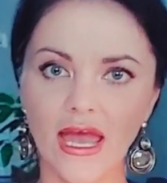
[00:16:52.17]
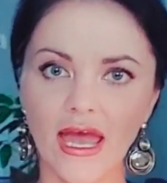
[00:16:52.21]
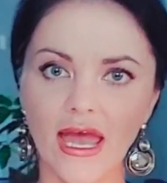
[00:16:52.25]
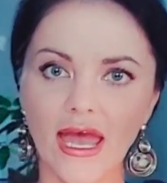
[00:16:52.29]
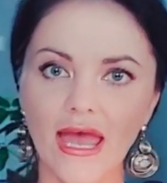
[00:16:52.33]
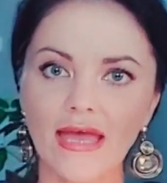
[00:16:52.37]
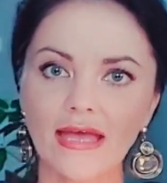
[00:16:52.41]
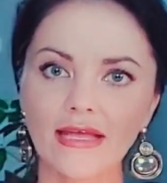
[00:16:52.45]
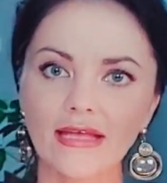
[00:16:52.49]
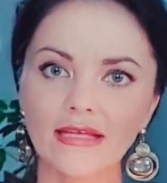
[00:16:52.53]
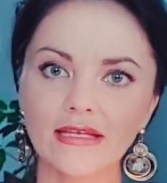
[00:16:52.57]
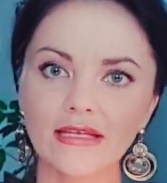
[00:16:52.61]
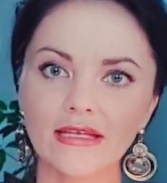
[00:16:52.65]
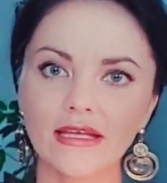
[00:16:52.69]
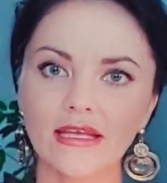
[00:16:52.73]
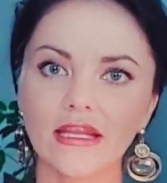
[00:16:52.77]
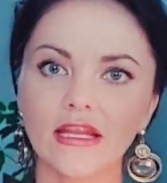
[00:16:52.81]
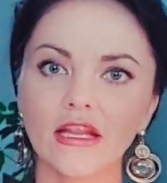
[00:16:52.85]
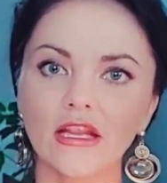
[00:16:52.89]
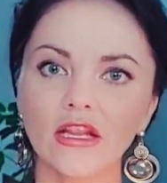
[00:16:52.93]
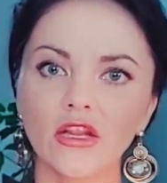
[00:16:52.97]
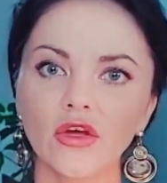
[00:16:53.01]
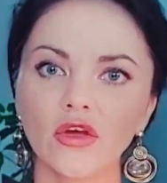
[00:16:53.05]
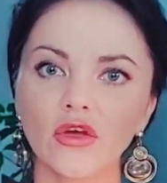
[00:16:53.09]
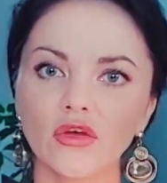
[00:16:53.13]
and
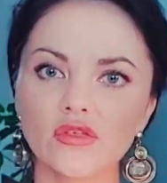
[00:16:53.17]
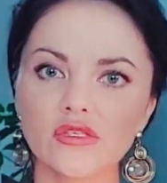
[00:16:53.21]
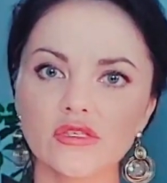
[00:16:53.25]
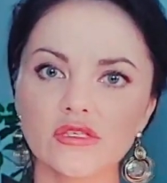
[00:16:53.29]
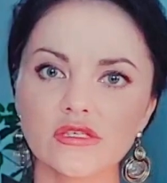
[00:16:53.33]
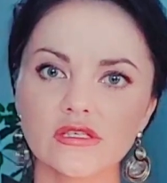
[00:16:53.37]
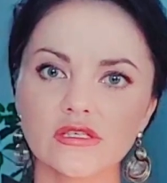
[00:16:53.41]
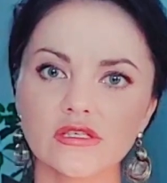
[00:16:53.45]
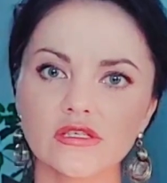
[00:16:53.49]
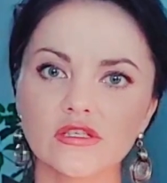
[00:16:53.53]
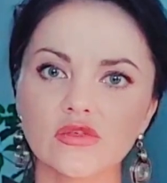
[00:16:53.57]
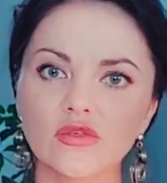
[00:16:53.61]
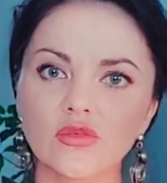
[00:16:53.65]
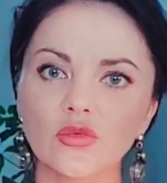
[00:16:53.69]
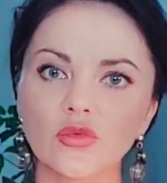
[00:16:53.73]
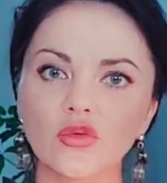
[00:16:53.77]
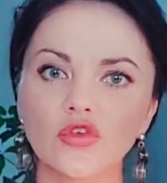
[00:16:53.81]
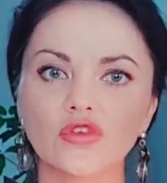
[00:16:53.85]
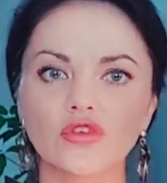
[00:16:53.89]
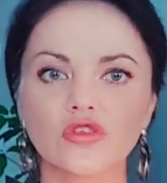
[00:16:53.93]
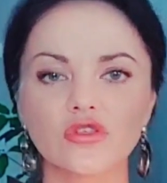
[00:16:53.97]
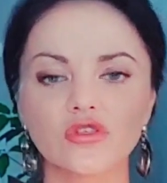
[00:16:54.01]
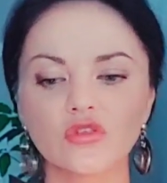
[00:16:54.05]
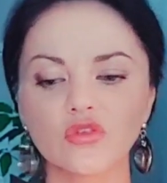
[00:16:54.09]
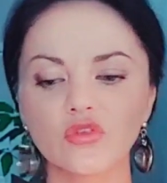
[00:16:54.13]
it learns to,
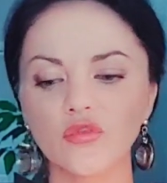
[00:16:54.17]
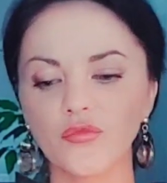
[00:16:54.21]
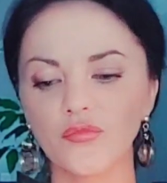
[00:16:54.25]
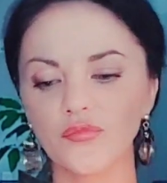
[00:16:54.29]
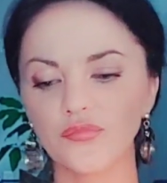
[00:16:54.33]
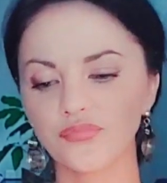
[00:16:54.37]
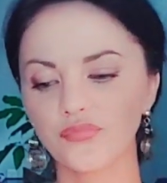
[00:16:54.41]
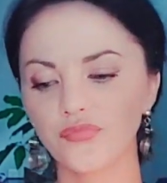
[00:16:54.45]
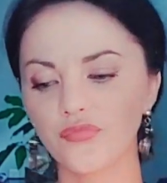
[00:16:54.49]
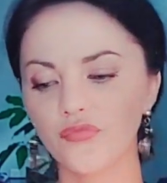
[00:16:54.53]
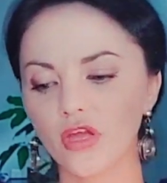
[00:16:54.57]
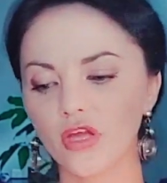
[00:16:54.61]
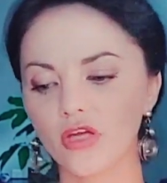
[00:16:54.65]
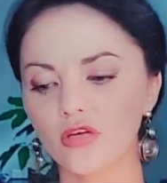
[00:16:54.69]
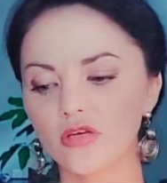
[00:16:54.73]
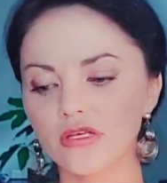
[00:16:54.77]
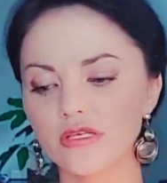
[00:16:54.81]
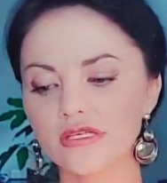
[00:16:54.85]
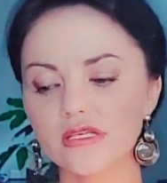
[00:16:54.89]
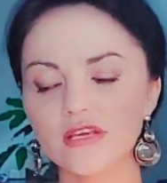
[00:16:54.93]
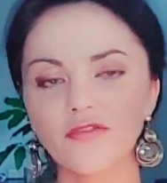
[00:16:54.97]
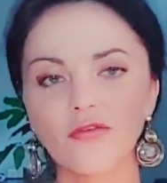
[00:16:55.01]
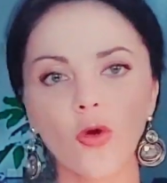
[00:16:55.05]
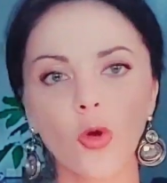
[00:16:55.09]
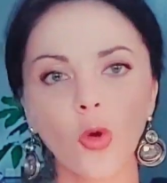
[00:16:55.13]
to um,
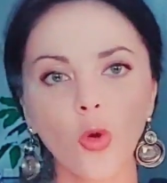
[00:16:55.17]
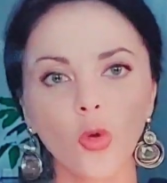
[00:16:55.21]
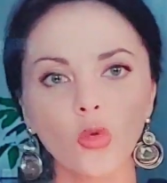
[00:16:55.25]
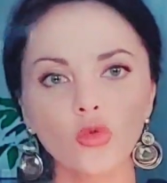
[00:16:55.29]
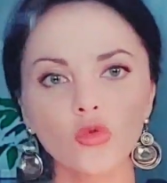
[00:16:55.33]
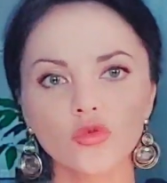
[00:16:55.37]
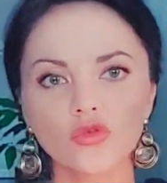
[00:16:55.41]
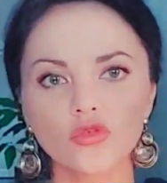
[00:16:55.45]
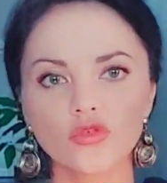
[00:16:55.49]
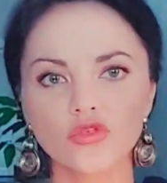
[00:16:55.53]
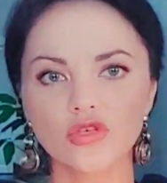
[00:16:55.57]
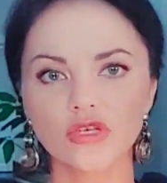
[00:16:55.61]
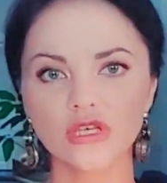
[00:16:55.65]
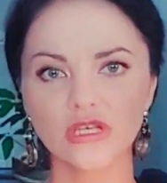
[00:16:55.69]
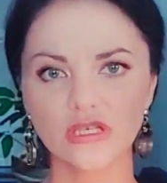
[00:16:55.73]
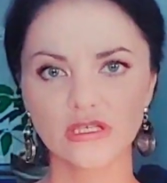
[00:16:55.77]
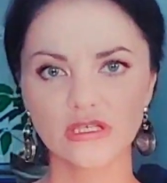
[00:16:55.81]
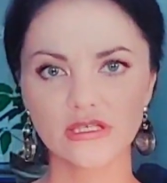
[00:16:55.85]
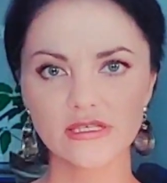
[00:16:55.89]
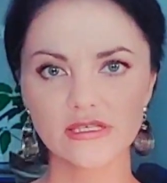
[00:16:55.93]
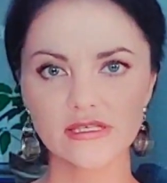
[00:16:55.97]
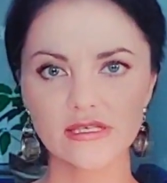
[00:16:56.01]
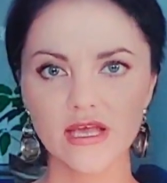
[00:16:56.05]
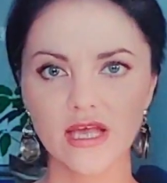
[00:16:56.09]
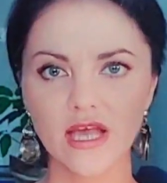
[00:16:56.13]
receive all
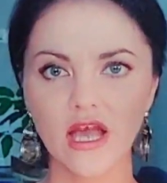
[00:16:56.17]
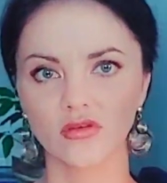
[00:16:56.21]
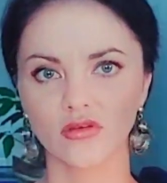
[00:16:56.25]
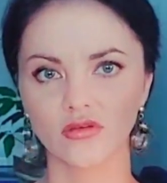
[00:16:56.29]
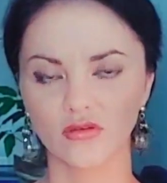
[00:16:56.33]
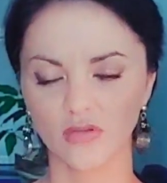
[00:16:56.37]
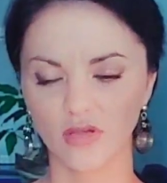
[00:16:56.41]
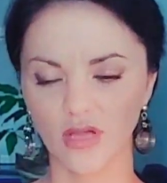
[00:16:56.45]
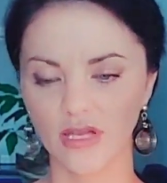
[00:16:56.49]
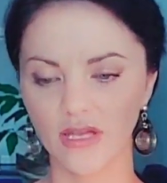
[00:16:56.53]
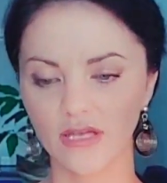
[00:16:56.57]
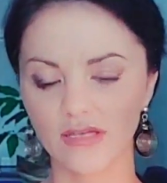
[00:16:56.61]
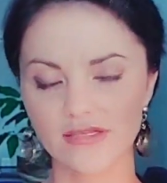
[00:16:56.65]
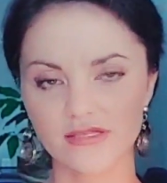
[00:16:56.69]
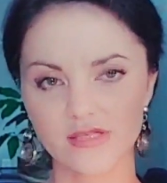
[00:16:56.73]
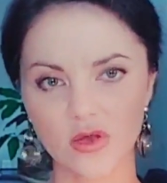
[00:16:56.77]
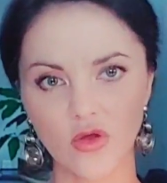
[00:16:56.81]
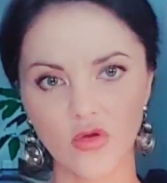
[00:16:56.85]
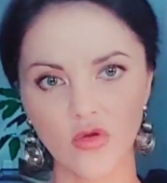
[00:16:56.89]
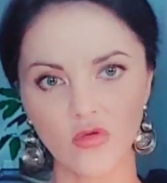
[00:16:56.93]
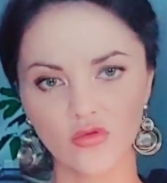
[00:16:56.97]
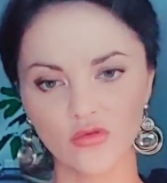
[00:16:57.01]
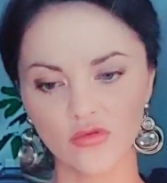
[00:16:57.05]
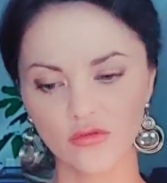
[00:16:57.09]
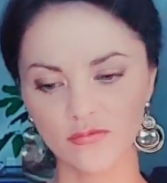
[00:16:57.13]
nutrients uh, at its
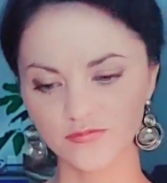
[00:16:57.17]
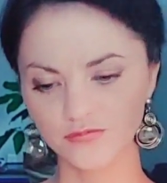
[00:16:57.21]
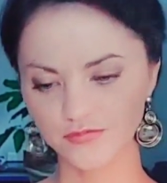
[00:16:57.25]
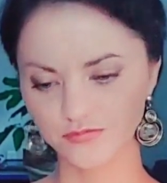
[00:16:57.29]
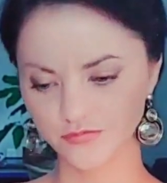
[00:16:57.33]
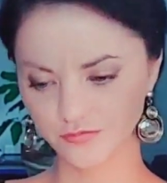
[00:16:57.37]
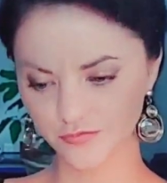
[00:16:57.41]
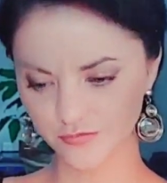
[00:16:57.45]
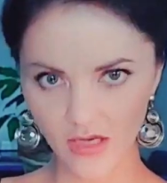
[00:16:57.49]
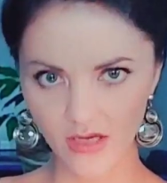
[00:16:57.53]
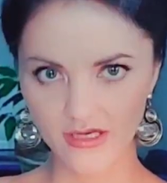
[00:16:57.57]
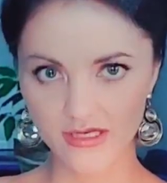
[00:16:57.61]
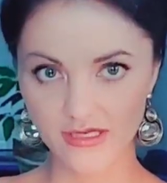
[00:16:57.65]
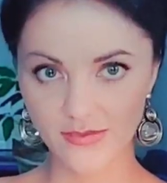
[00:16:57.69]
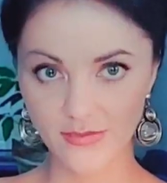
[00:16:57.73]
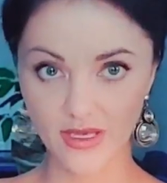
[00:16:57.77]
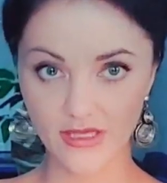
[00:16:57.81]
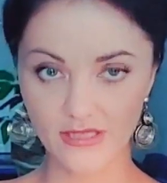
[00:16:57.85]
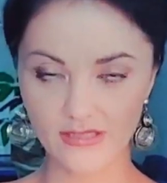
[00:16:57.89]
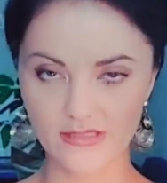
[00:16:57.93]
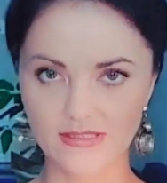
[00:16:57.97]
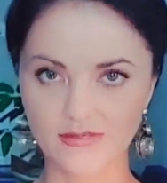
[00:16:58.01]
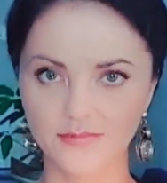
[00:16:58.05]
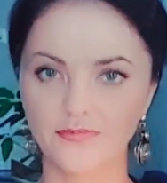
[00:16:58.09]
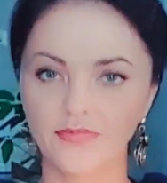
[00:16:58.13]
own
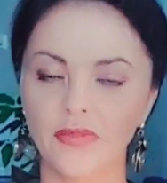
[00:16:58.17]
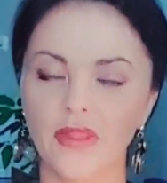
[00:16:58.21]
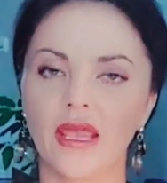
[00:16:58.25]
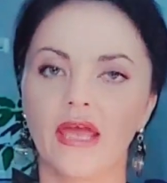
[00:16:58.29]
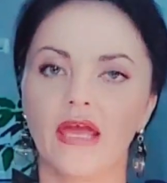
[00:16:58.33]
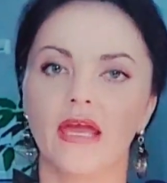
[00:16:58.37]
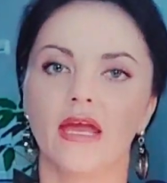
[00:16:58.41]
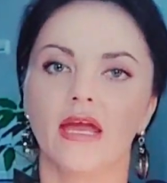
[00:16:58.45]
expense.